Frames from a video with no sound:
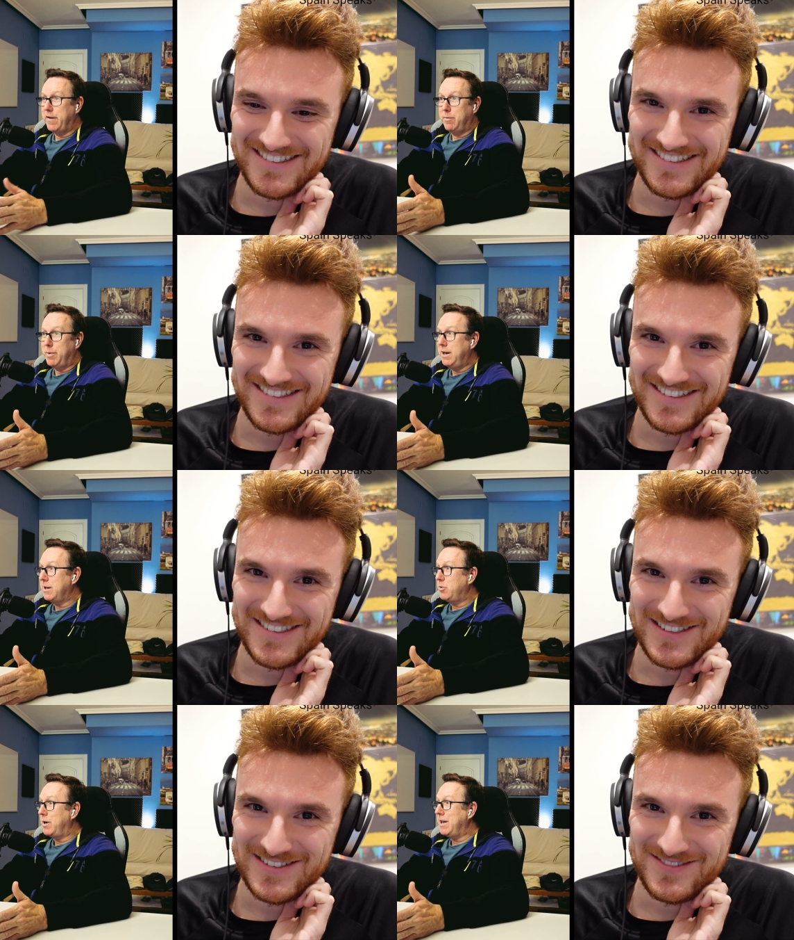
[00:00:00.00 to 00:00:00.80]
Speaker 1: I've only
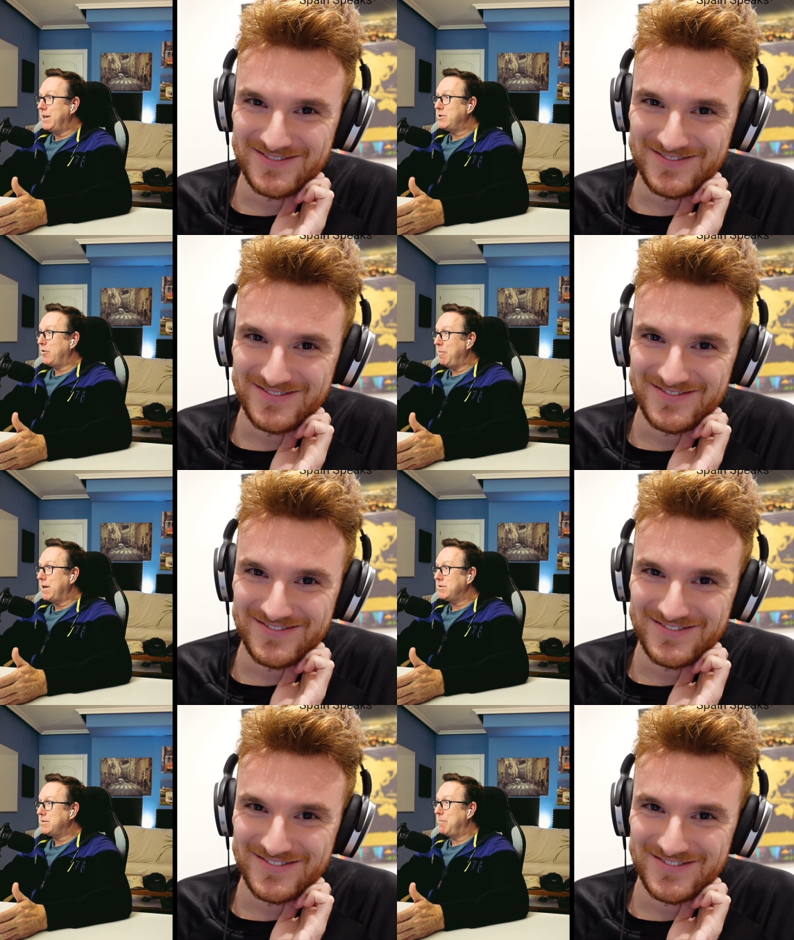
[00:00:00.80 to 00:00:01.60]
been here twenty years, so
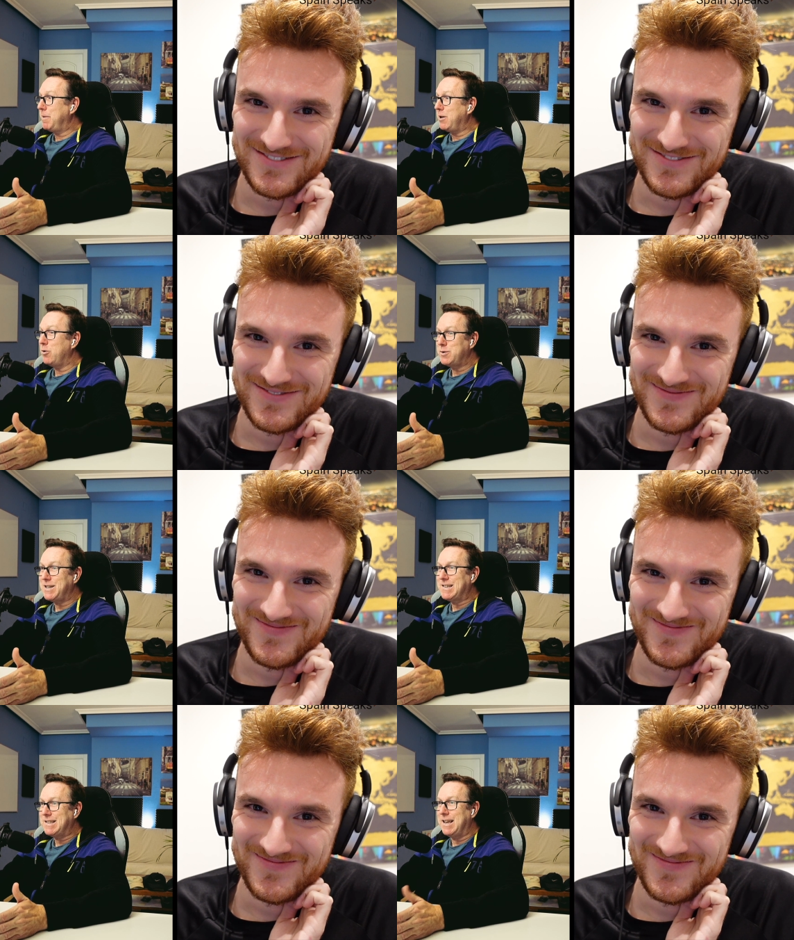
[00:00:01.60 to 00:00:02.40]
imagine somebody
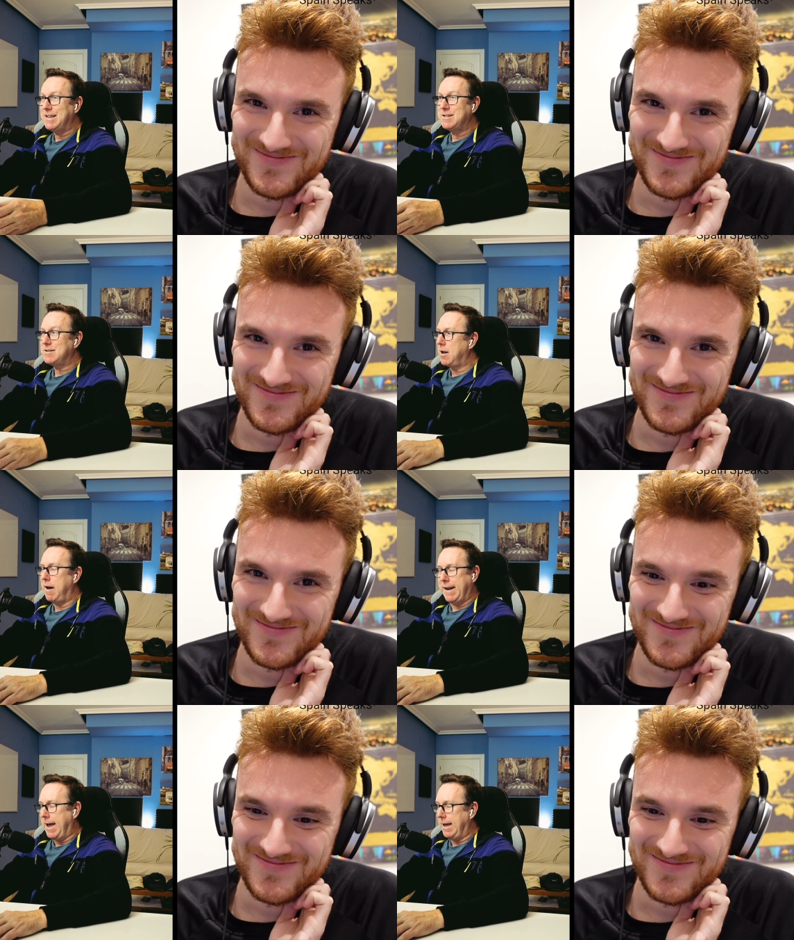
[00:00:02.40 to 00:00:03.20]
who's sixty is just
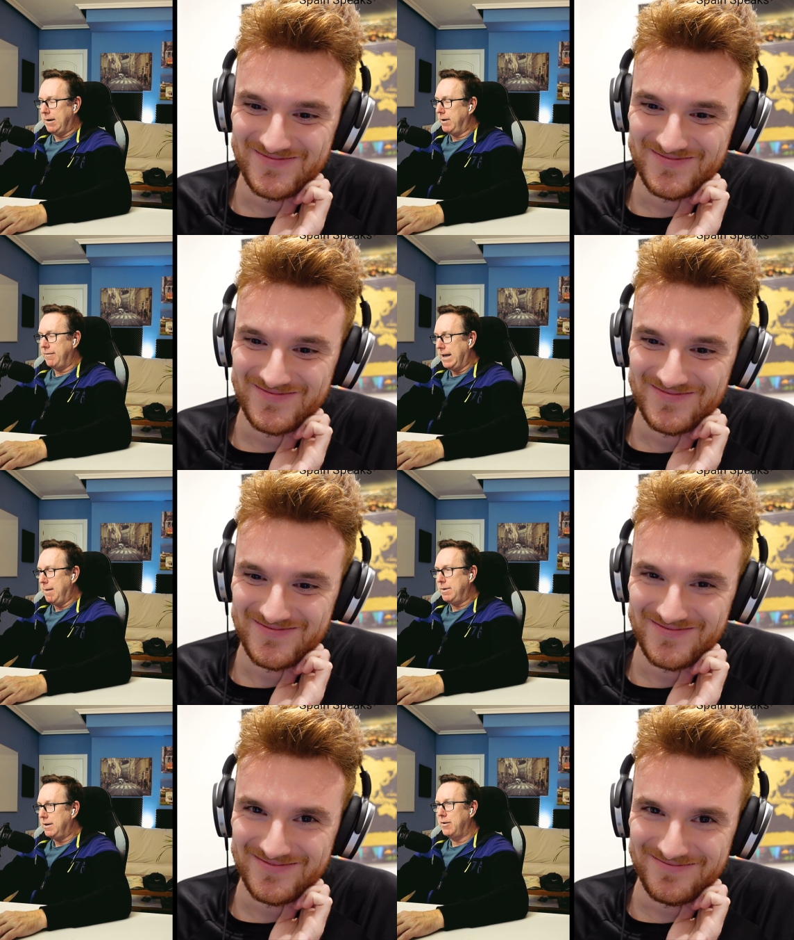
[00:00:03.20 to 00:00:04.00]
going, "Nah, it'll never
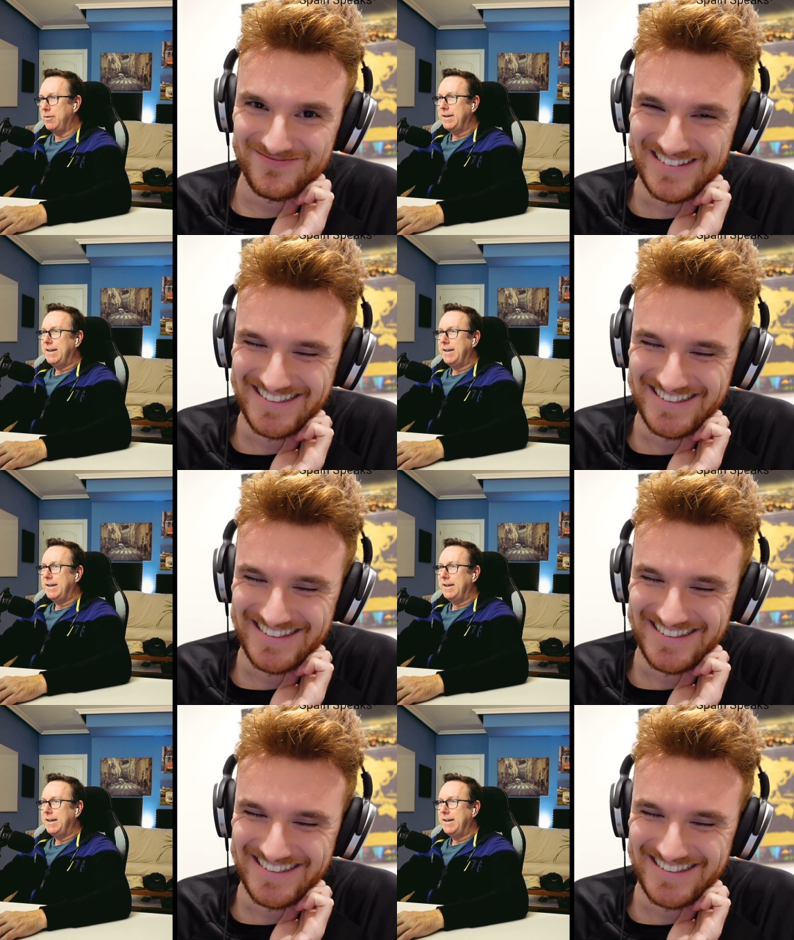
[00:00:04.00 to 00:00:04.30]
happen," you know.